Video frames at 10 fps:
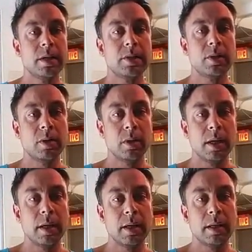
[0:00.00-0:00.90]
So
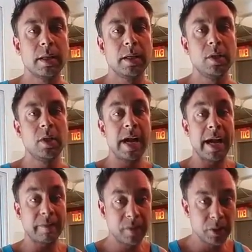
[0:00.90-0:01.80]
you
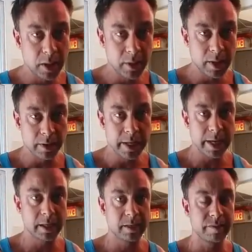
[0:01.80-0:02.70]
have to slow down the
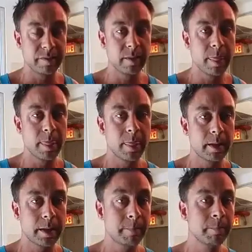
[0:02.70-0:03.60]
negative,
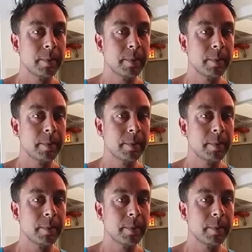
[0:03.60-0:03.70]
okay?